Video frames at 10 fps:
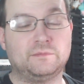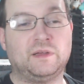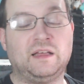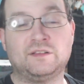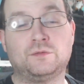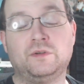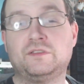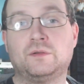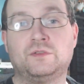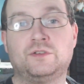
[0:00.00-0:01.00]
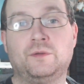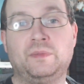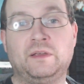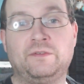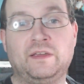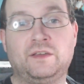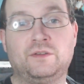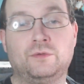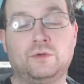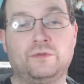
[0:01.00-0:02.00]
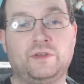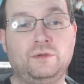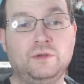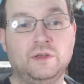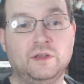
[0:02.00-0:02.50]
as always, I want to do a big thank you to all of you.